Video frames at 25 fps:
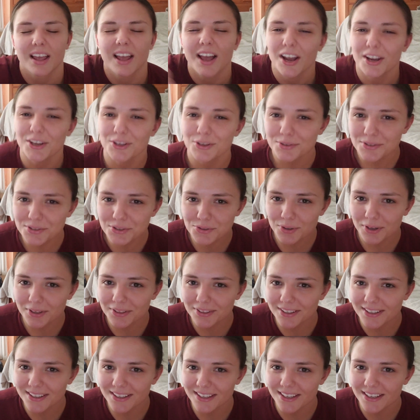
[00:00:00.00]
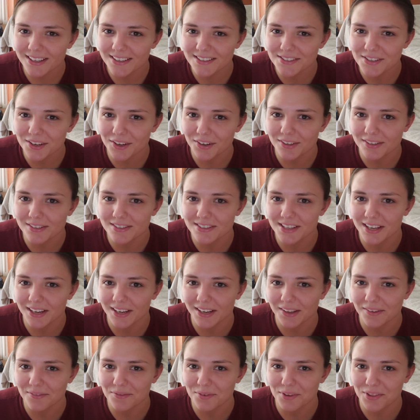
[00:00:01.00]
Are you struggling getting started
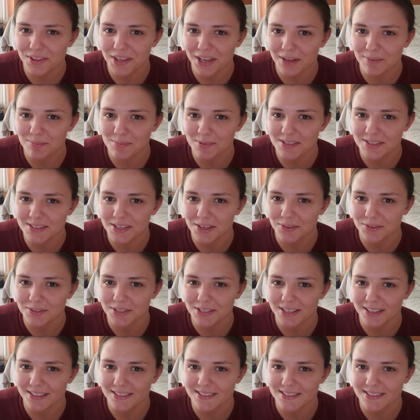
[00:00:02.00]
studying for the NBCOT